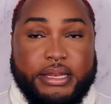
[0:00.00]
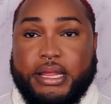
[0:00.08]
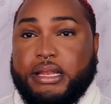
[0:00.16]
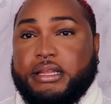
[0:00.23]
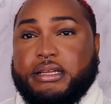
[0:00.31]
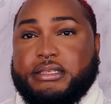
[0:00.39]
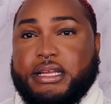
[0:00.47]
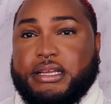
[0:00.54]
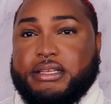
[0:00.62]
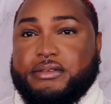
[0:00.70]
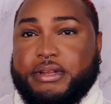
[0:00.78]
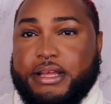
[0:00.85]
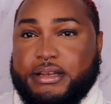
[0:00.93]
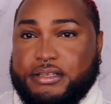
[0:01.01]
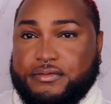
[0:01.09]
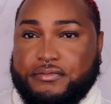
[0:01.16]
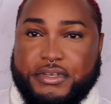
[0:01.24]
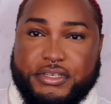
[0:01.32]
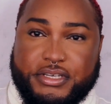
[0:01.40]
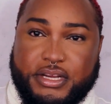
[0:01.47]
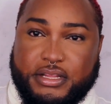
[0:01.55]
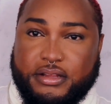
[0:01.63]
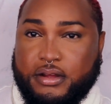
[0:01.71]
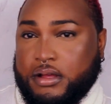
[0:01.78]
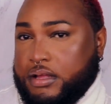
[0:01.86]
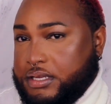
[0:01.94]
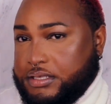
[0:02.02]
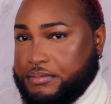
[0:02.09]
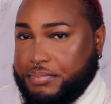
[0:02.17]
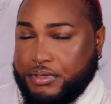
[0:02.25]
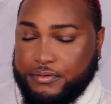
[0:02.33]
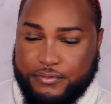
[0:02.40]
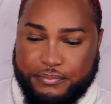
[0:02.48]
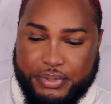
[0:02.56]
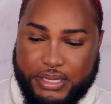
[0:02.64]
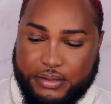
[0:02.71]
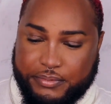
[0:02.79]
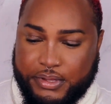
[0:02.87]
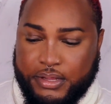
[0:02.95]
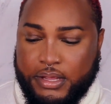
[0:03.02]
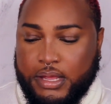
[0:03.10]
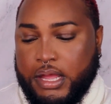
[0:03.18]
It looks like it's gonna have this rich color, all this beautiful pigment.